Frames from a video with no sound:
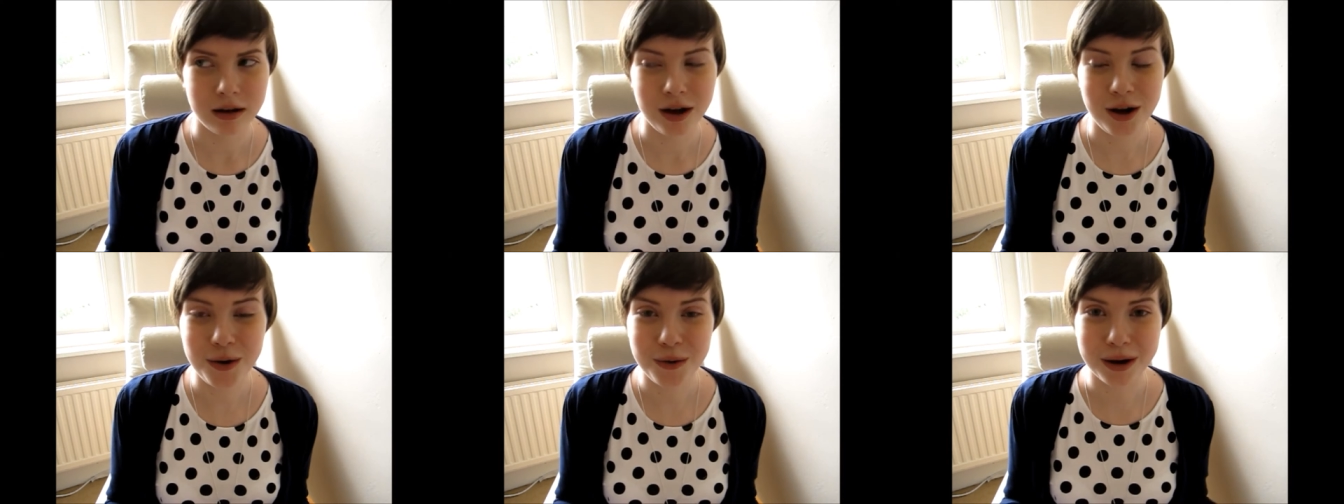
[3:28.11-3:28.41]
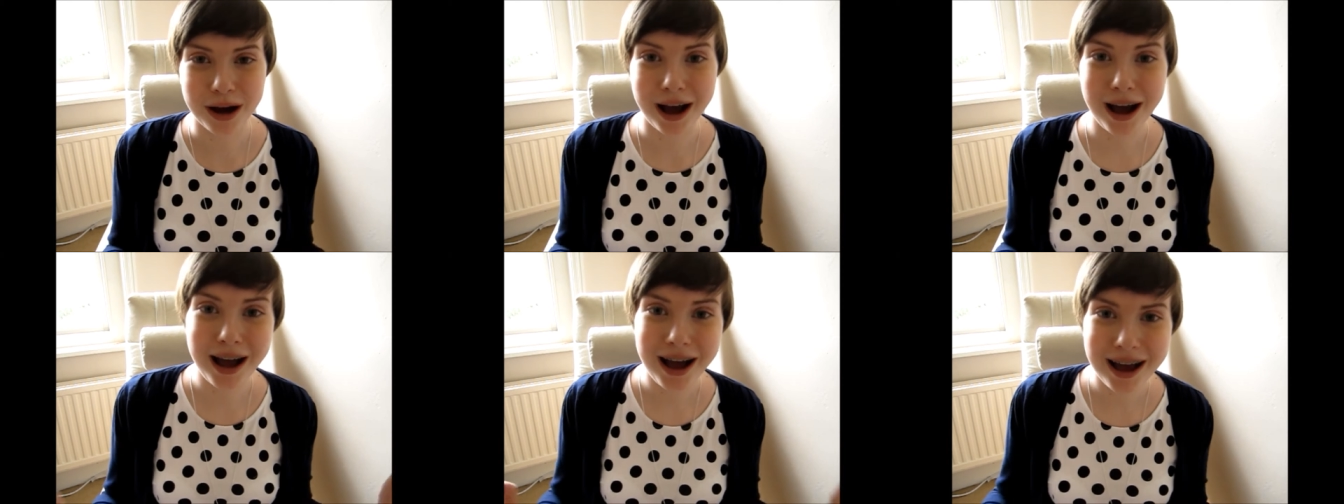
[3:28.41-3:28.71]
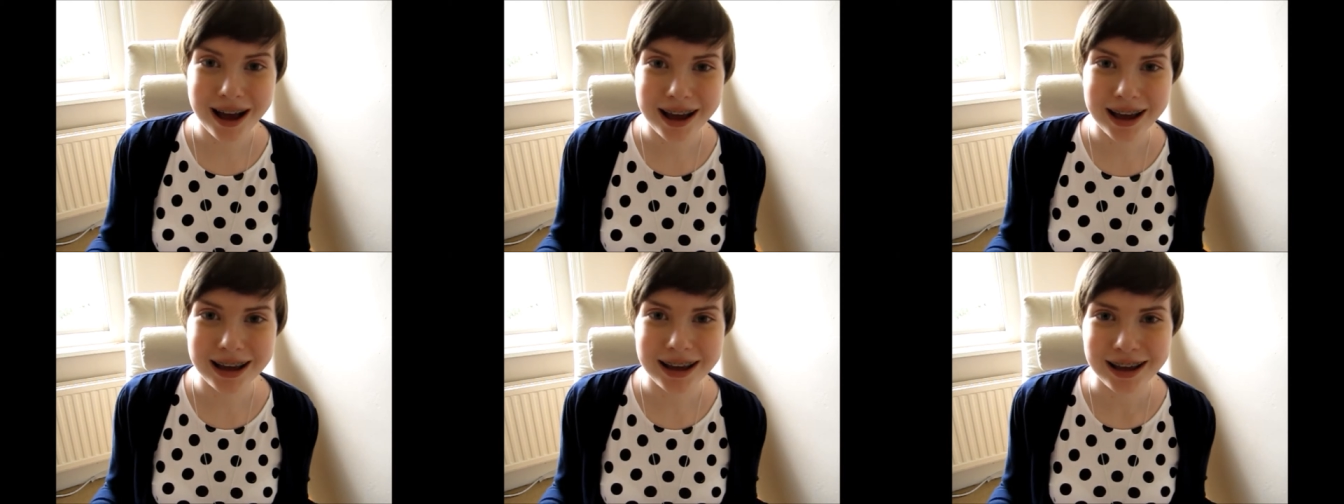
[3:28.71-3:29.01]
oh
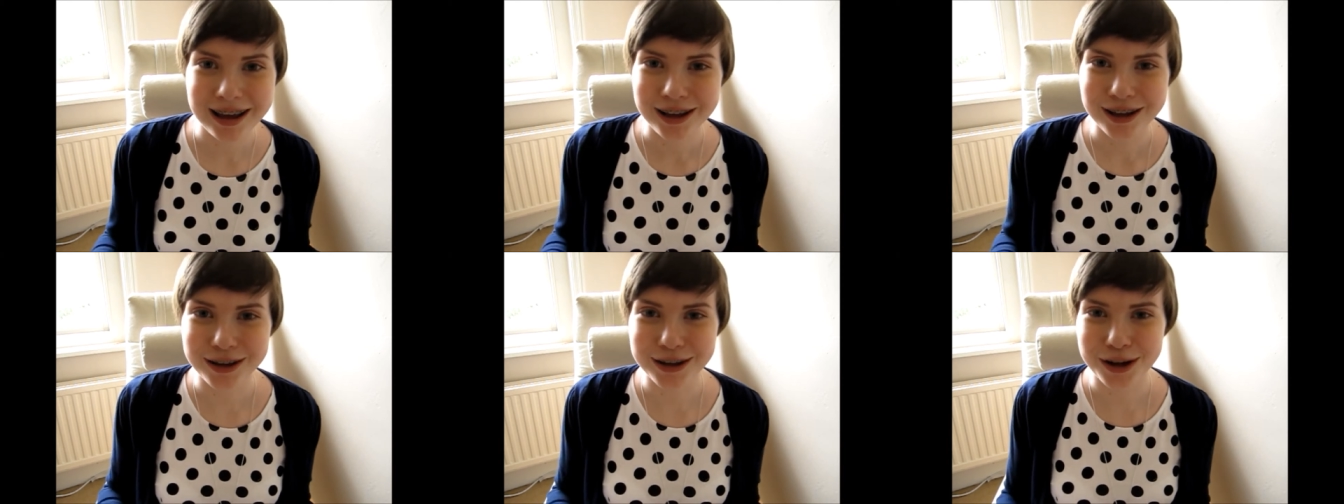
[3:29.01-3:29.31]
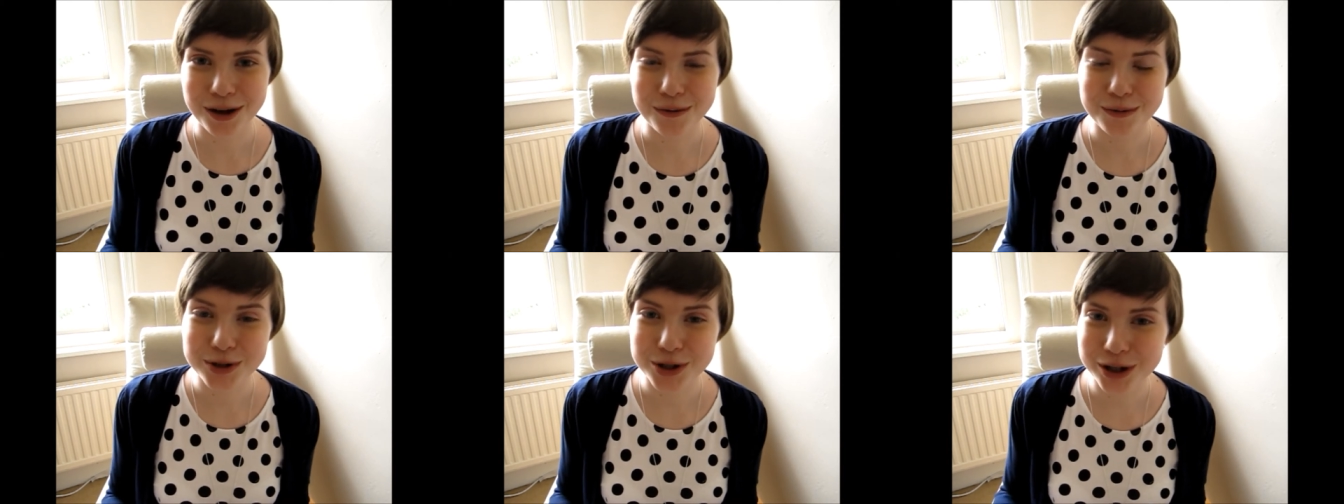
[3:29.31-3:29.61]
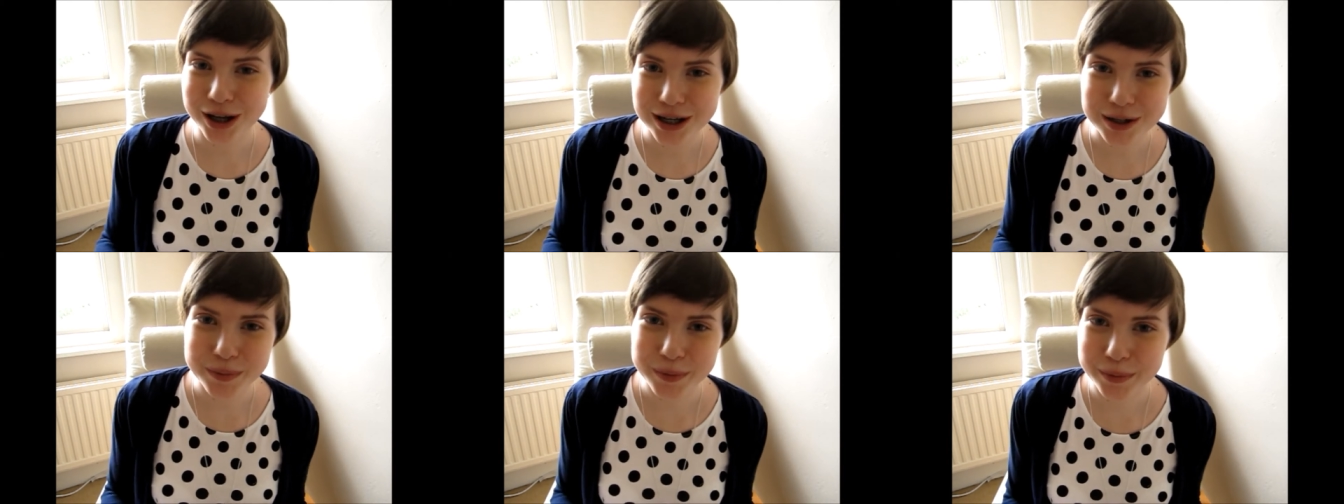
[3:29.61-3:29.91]
hi, you know, would
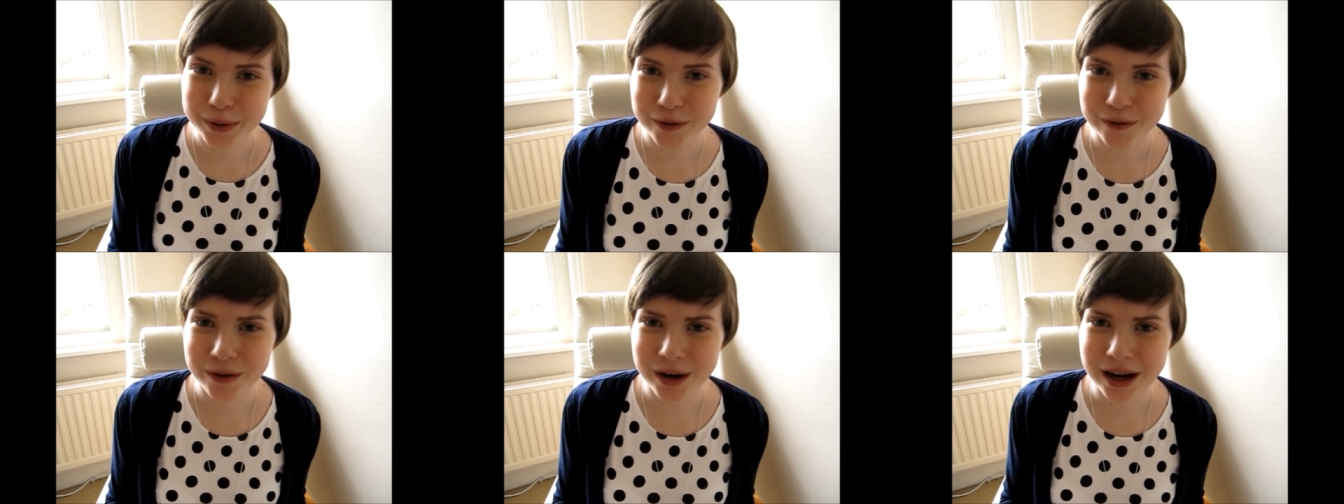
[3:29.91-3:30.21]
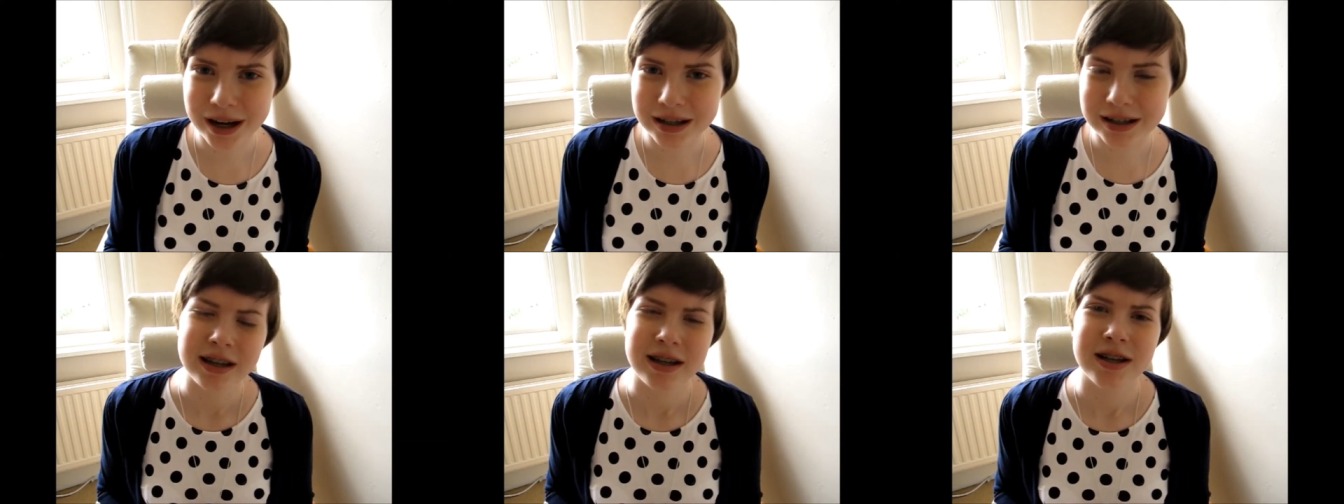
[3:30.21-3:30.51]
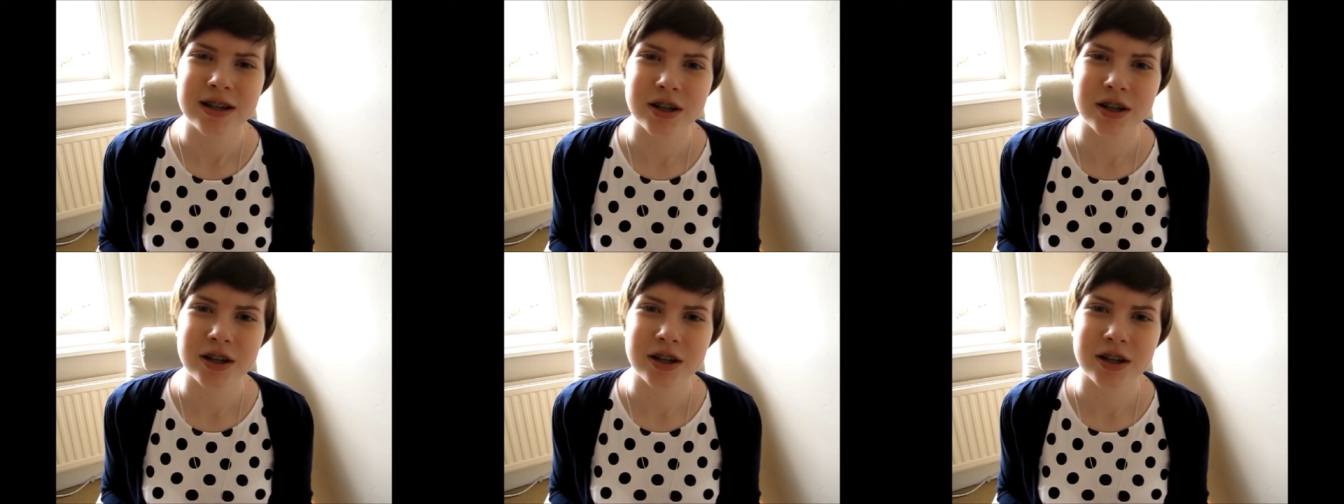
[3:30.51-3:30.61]
you like to be my friend?